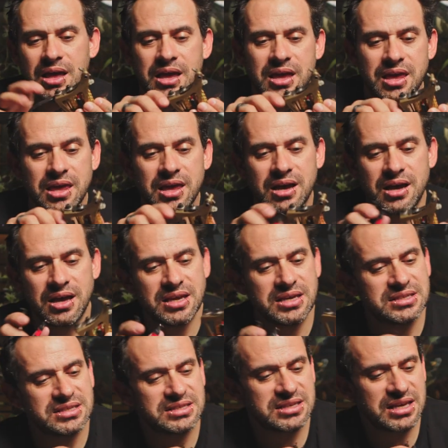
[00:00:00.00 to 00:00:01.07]
here
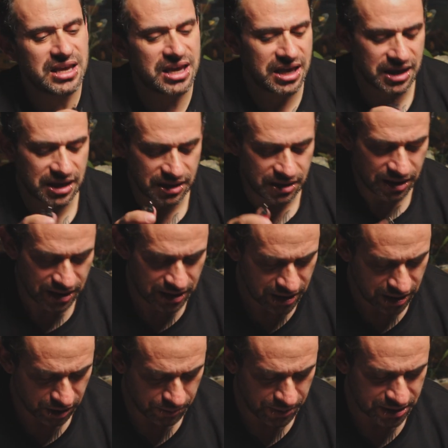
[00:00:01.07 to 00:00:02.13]
is a
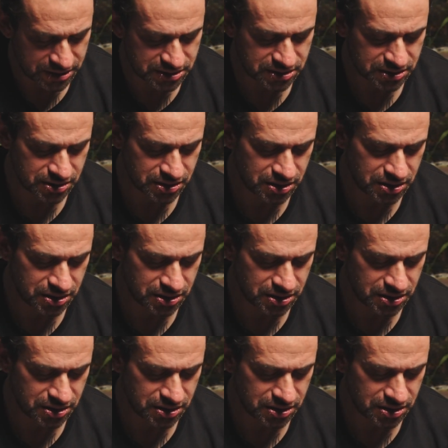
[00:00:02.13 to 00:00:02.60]
little bit